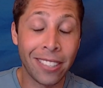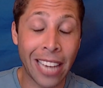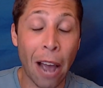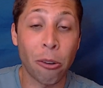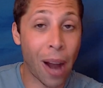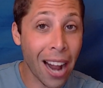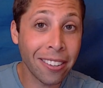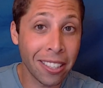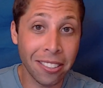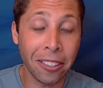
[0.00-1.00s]
counteract
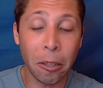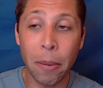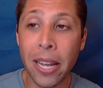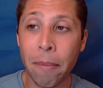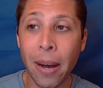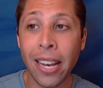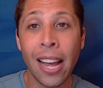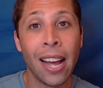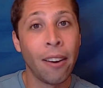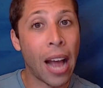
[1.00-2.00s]
this a little bit, but
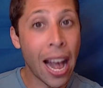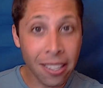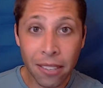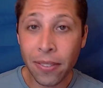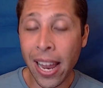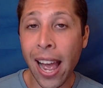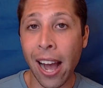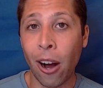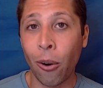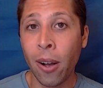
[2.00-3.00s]
as of
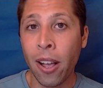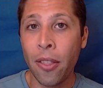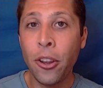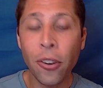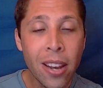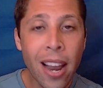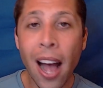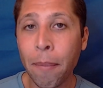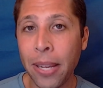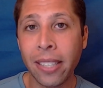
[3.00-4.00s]
now, you're
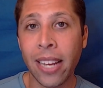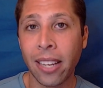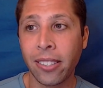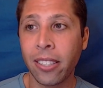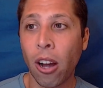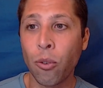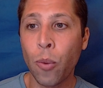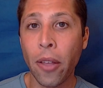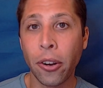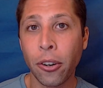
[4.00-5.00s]
not being tested on
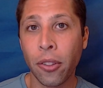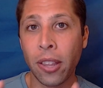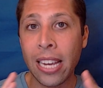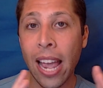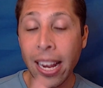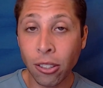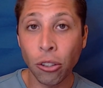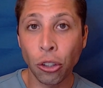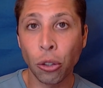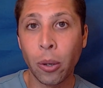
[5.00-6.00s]
whether the
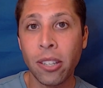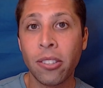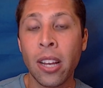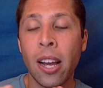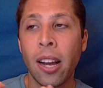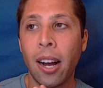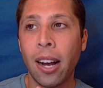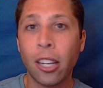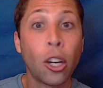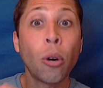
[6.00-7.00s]
answer choice
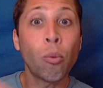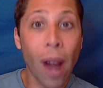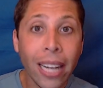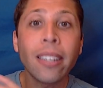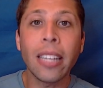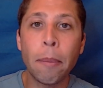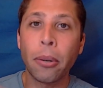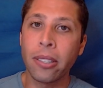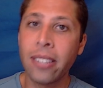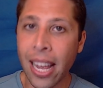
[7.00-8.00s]
uh, correctly
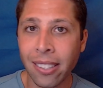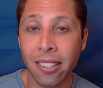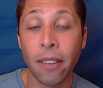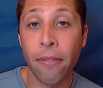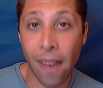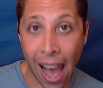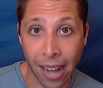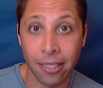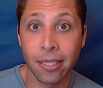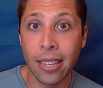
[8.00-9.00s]
presents the
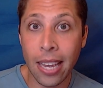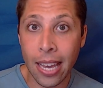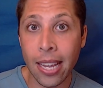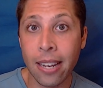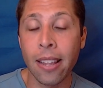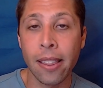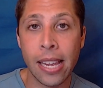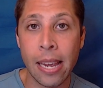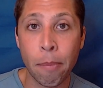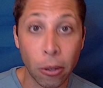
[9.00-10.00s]
facts in
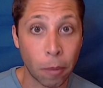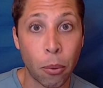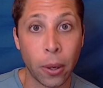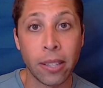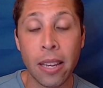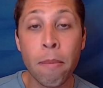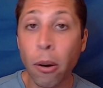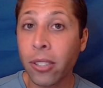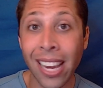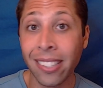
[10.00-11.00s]
the bullet points. In
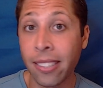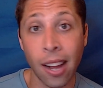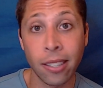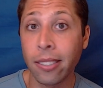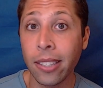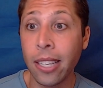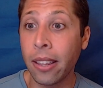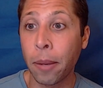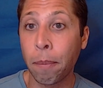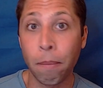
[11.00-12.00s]
most cases, honestly,
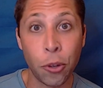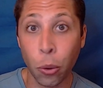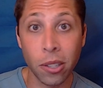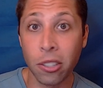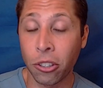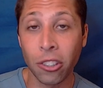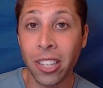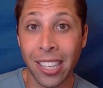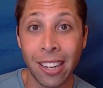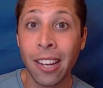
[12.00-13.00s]
the choices are just
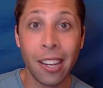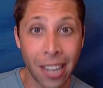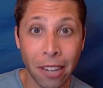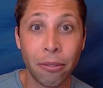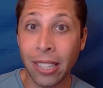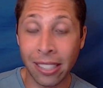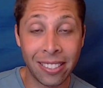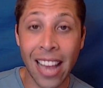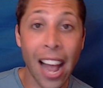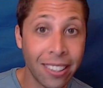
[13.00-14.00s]
going to kind of
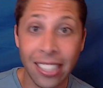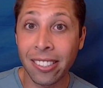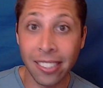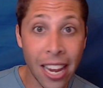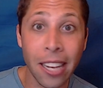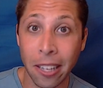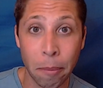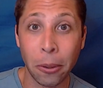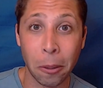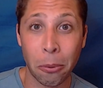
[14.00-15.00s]
exactly state the
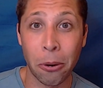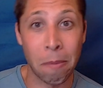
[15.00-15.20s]
bullet point,